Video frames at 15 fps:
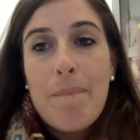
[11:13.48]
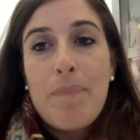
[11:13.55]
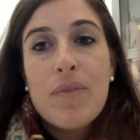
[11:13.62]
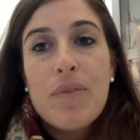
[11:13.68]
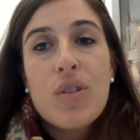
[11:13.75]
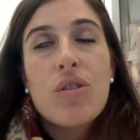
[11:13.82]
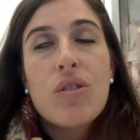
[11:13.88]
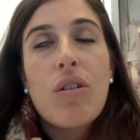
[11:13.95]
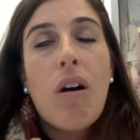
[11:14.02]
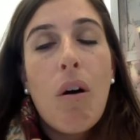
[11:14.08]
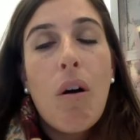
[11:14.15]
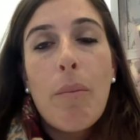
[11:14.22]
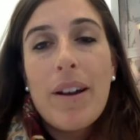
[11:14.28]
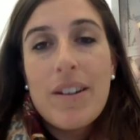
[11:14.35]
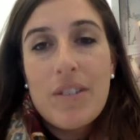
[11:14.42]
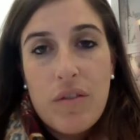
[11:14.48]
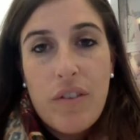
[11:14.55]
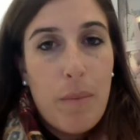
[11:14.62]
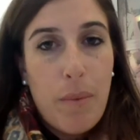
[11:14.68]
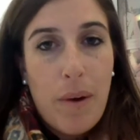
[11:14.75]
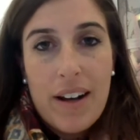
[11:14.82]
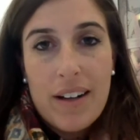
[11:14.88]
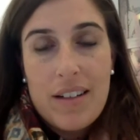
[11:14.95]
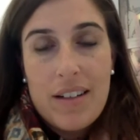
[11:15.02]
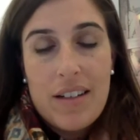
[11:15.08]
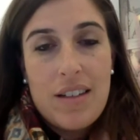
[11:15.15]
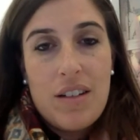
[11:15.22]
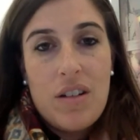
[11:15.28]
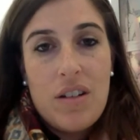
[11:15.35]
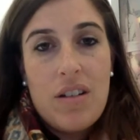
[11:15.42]
So much of our product
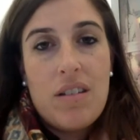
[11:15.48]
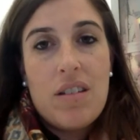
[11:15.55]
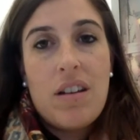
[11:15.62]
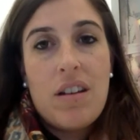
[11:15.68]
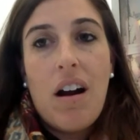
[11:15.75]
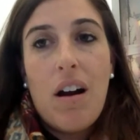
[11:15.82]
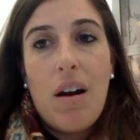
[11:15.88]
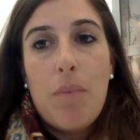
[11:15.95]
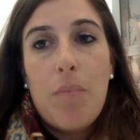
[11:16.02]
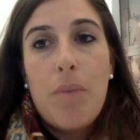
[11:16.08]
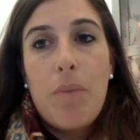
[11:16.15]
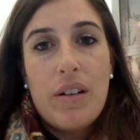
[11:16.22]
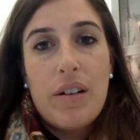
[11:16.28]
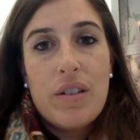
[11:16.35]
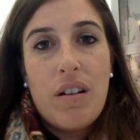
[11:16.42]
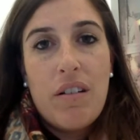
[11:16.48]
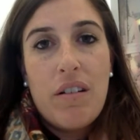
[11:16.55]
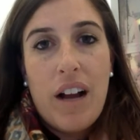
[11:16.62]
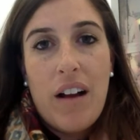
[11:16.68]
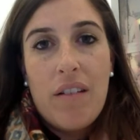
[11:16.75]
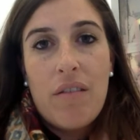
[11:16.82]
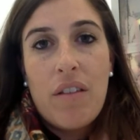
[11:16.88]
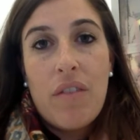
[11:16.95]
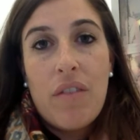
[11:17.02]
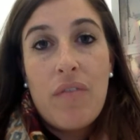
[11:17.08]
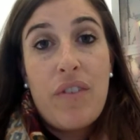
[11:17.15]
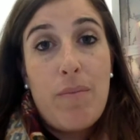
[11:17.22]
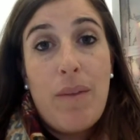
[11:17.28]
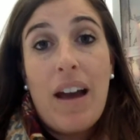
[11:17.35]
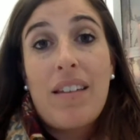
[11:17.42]
decisions are built around the
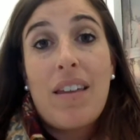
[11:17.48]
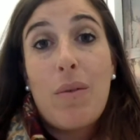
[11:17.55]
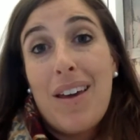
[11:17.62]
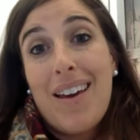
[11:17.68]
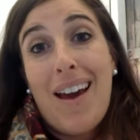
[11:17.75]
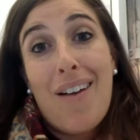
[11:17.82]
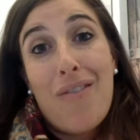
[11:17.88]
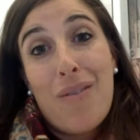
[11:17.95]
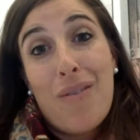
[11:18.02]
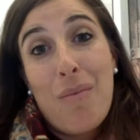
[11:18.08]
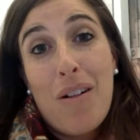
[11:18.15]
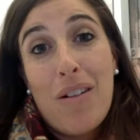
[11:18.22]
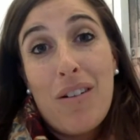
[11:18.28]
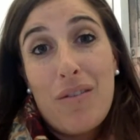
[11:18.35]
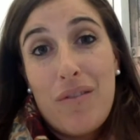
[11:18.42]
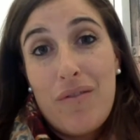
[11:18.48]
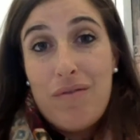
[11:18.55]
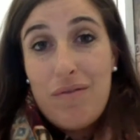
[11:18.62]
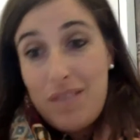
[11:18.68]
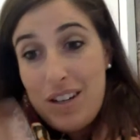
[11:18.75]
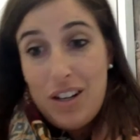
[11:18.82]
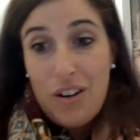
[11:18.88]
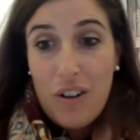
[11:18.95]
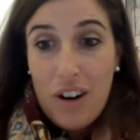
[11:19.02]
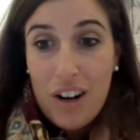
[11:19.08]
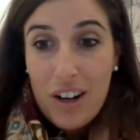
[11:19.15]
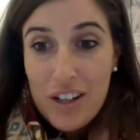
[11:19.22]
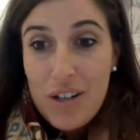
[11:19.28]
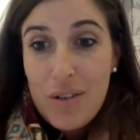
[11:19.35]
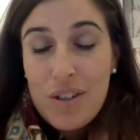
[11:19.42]
feedback that we get from all of our
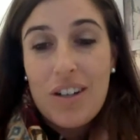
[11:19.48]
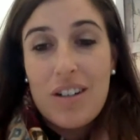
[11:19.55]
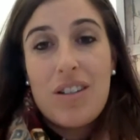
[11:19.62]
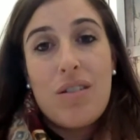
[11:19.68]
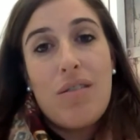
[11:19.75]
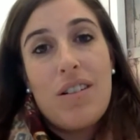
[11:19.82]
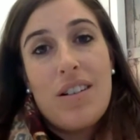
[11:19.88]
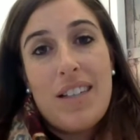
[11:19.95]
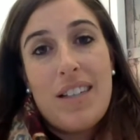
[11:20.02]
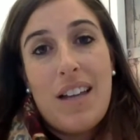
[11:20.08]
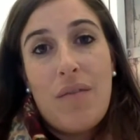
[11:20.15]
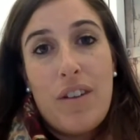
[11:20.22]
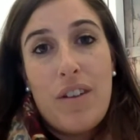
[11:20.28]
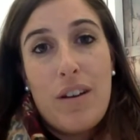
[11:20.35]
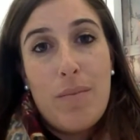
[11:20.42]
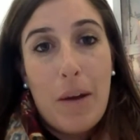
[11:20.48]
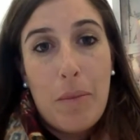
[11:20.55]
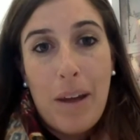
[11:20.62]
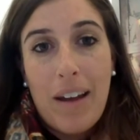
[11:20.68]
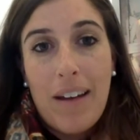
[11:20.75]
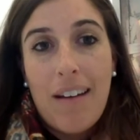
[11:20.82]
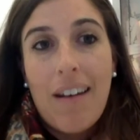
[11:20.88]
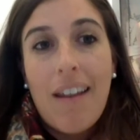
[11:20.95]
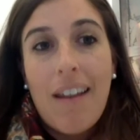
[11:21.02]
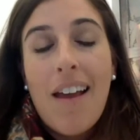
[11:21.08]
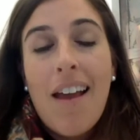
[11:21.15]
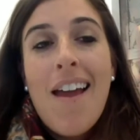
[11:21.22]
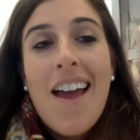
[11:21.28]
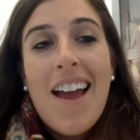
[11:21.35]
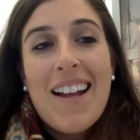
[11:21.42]
users through the send feedback button.
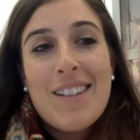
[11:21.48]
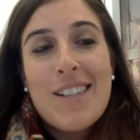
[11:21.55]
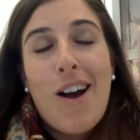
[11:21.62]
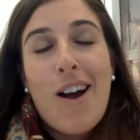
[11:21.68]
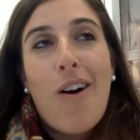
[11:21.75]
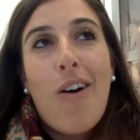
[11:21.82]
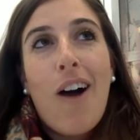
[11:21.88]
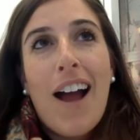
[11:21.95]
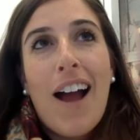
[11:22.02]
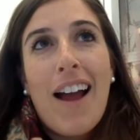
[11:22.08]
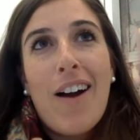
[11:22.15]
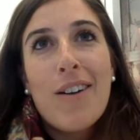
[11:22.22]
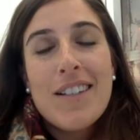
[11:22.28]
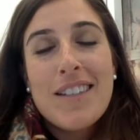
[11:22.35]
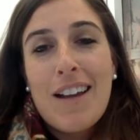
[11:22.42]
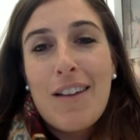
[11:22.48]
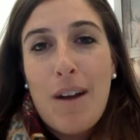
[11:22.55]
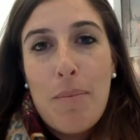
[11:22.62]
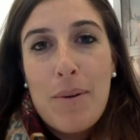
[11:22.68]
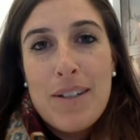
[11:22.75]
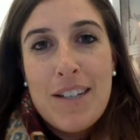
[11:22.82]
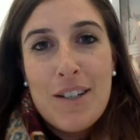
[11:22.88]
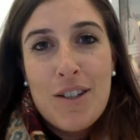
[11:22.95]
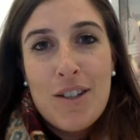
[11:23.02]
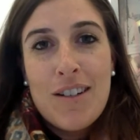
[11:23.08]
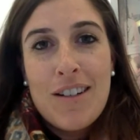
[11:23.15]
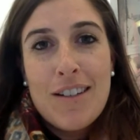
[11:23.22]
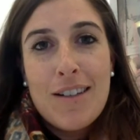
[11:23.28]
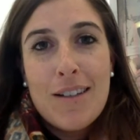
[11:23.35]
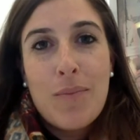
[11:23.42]
And so I always say repetition
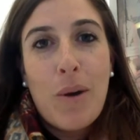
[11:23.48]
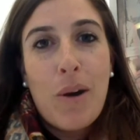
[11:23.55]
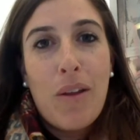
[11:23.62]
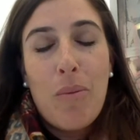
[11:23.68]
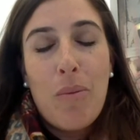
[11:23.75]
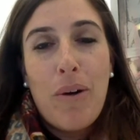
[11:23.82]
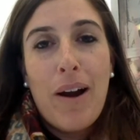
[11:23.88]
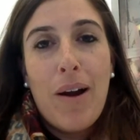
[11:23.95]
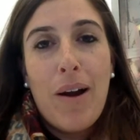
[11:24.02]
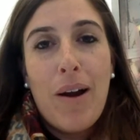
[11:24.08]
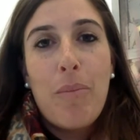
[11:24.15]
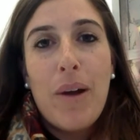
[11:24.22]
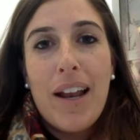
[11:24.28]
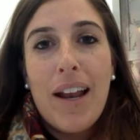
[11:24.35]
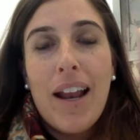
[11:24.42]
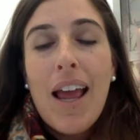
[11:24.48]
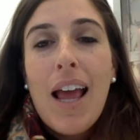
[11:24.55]
doesn't spoil the prayer, but